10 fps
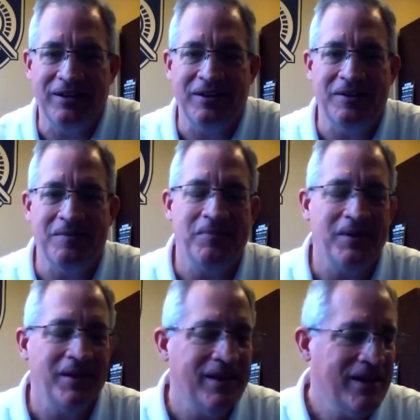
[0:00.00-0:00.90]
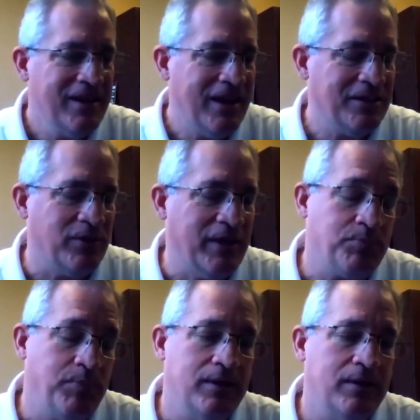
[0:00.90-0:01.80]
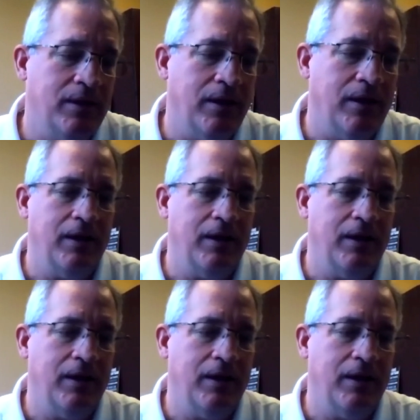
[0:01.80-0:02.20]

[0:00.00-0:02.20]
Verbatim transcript: Um, and so that's been uh,